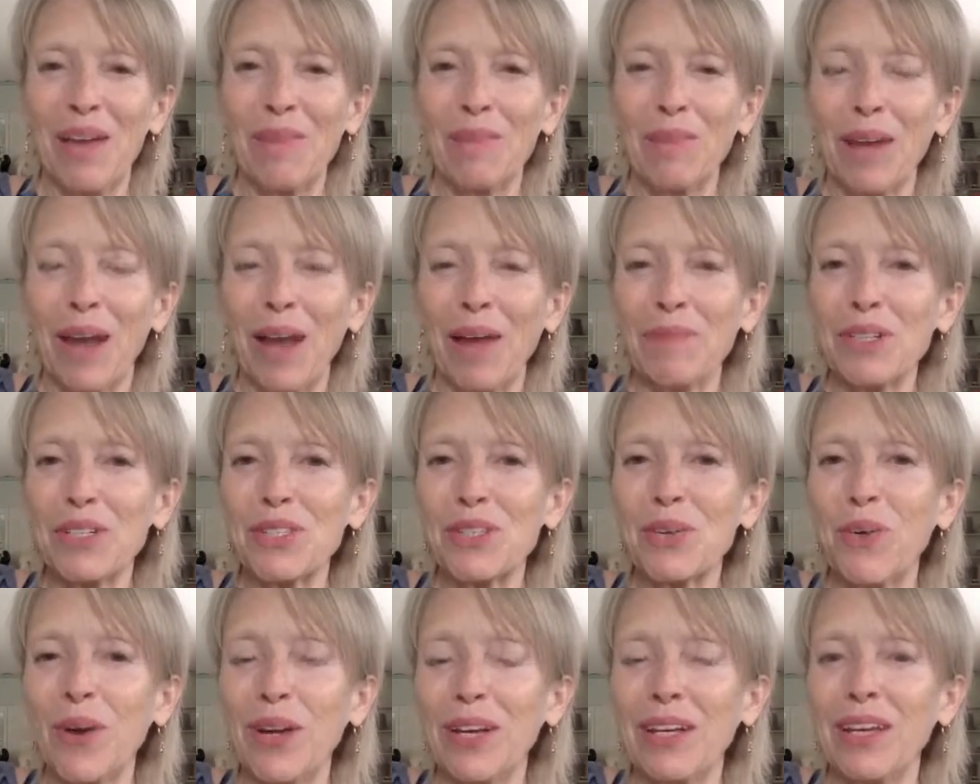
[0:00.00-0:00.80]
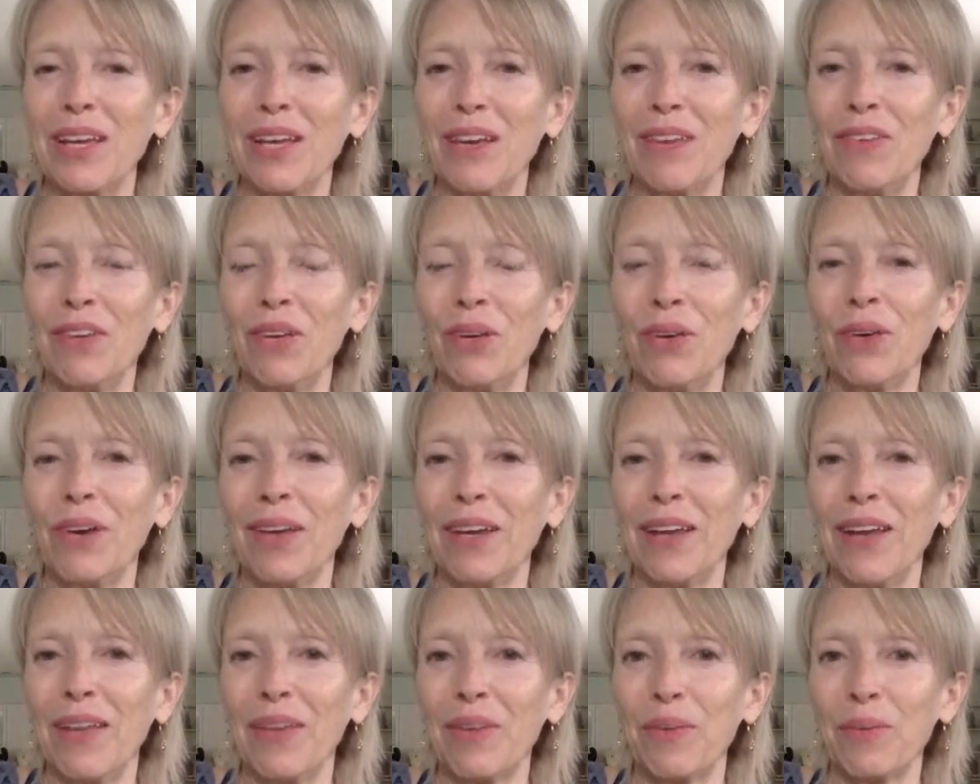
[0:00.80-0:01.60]
But I'm just going to give you
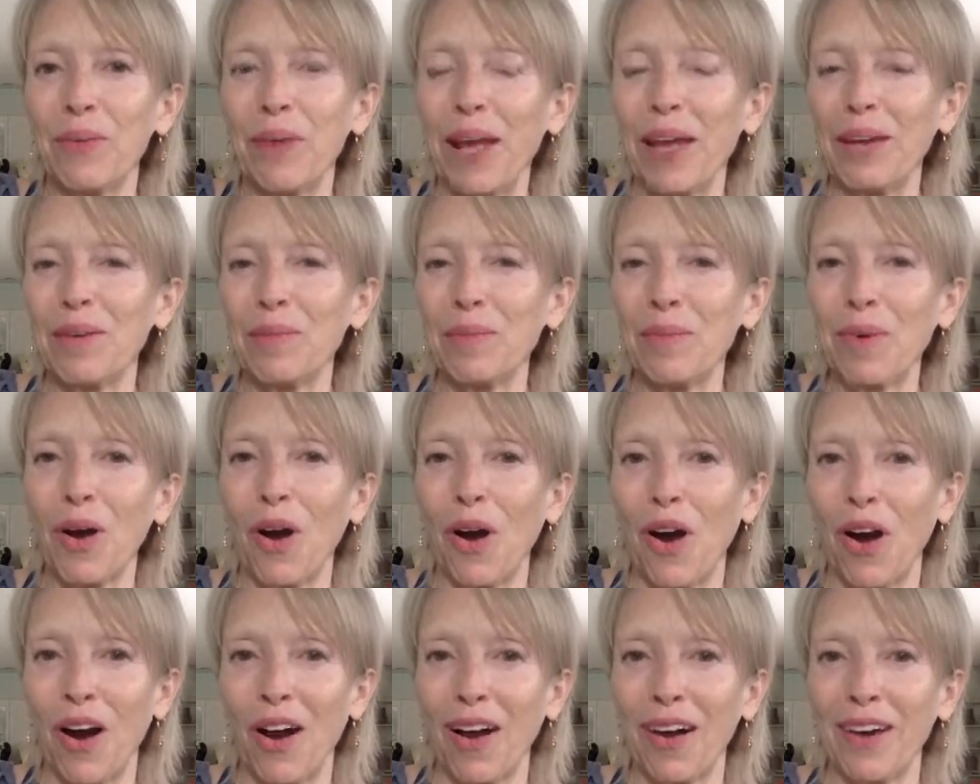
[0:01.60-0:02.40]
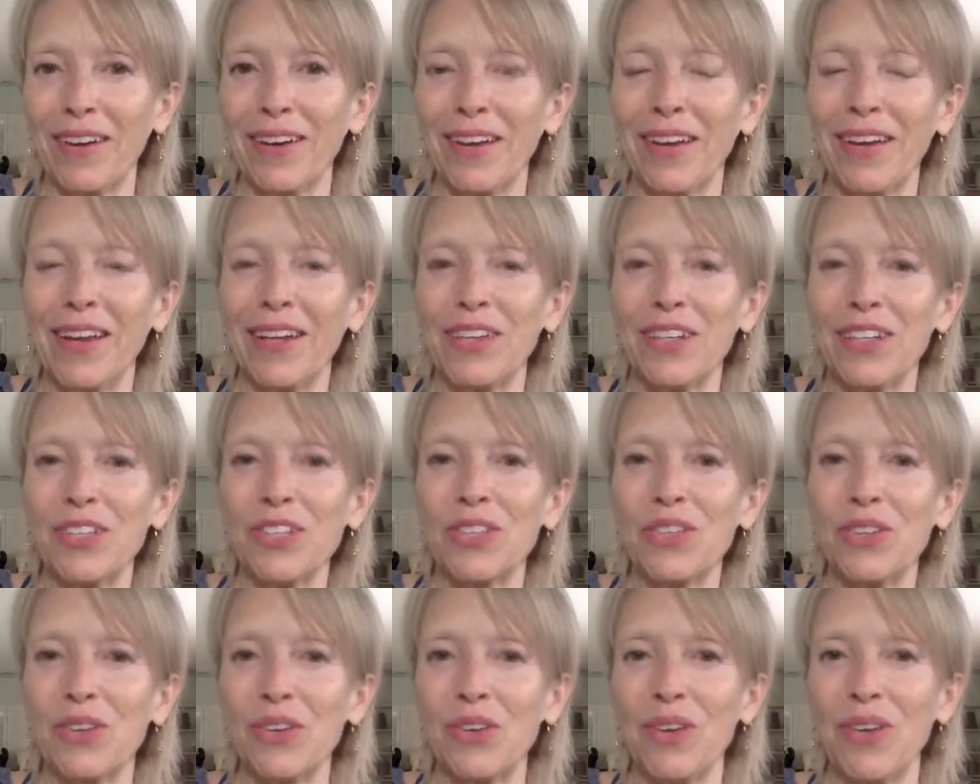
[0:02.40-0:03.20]
another random card
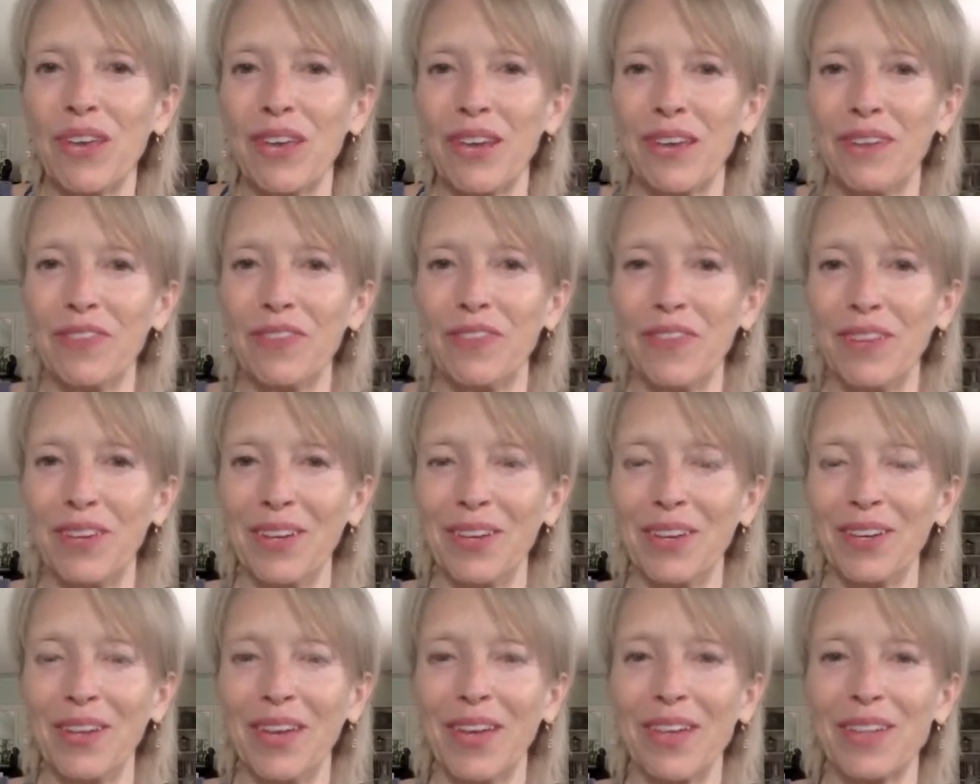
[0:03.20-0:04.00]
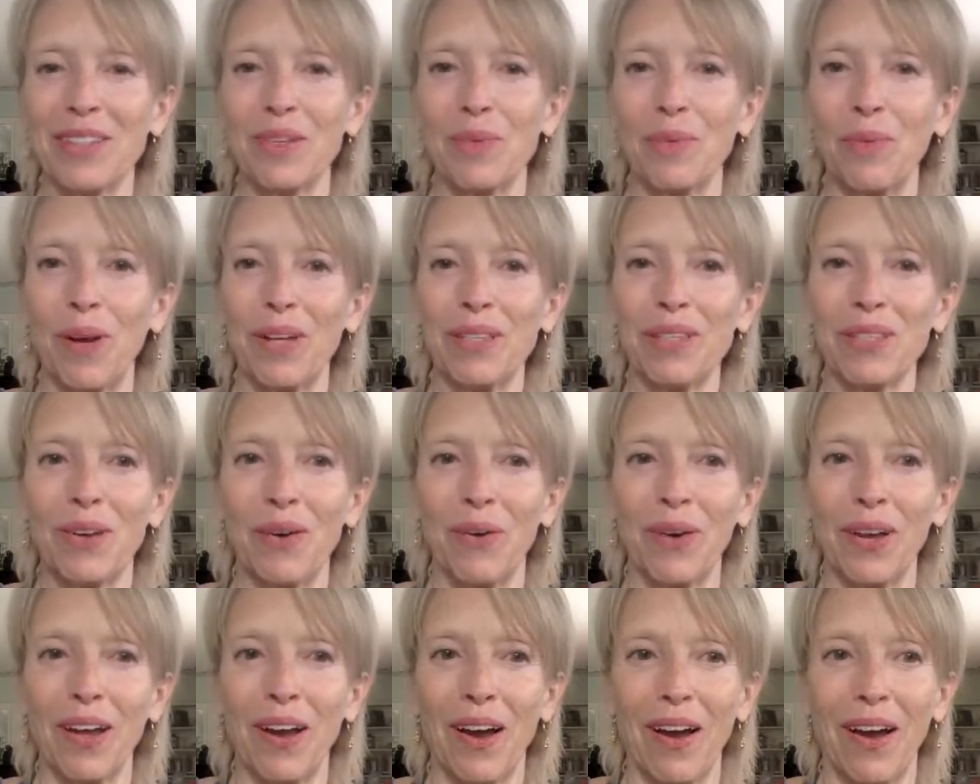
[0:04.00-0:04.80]
just so you get a feel as to what's
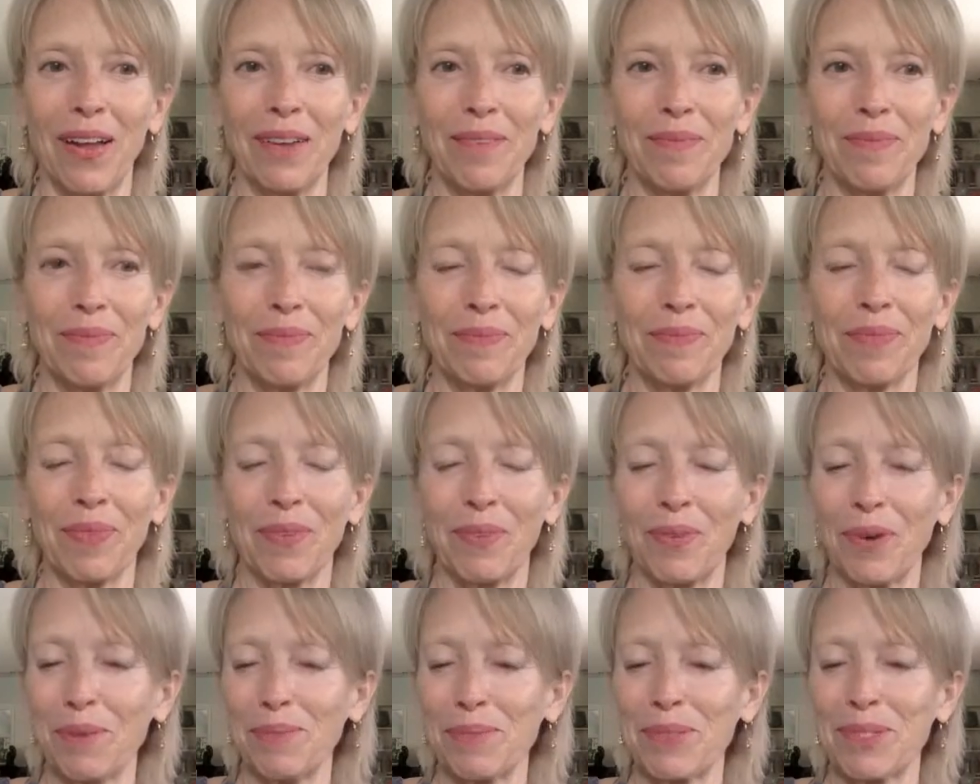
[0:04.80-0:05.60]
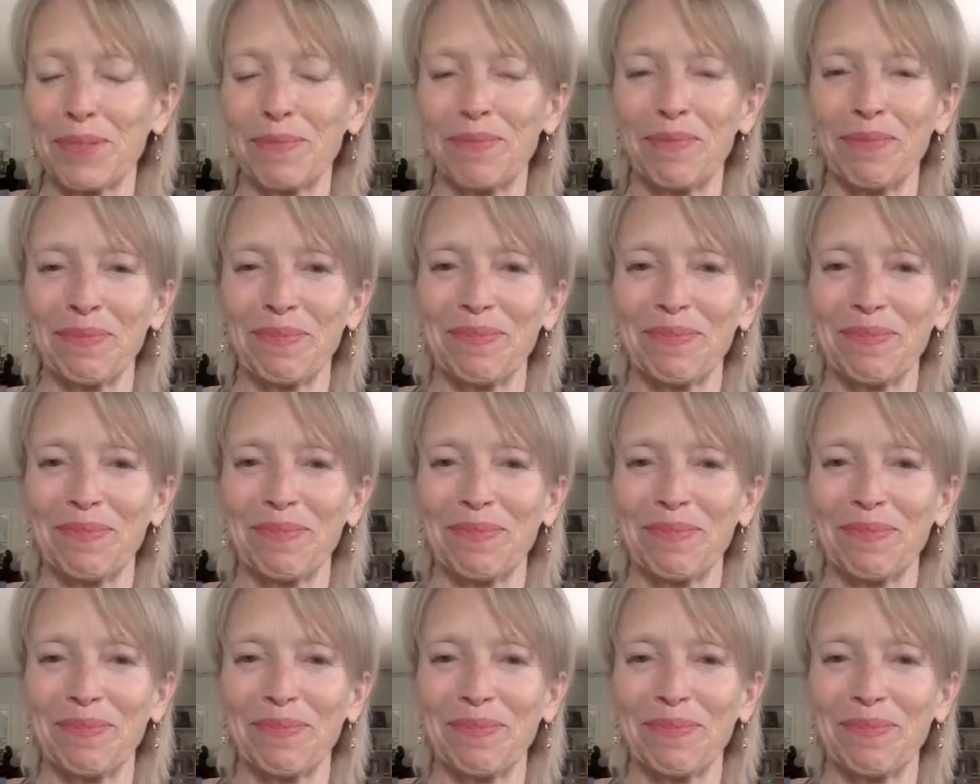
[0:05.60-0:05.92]
going on. Whoops.